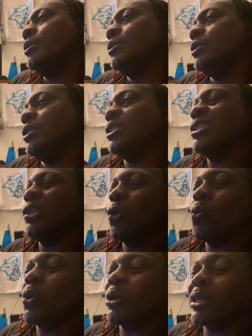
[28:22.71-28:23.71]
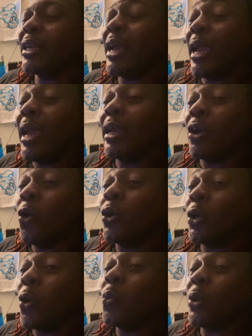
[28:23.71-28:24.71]
just a little work that I had going
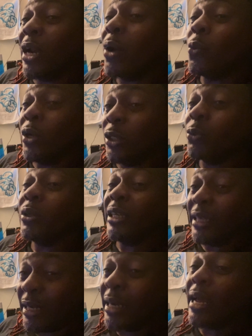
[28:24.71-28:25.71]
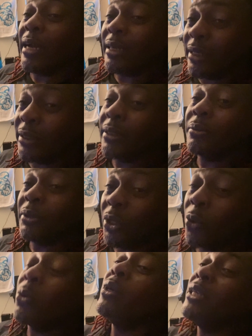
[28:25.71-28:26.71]
on when I was with In and Out Customs.
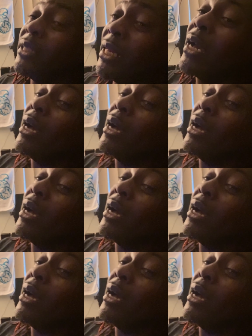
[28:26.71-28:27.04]
So yeah,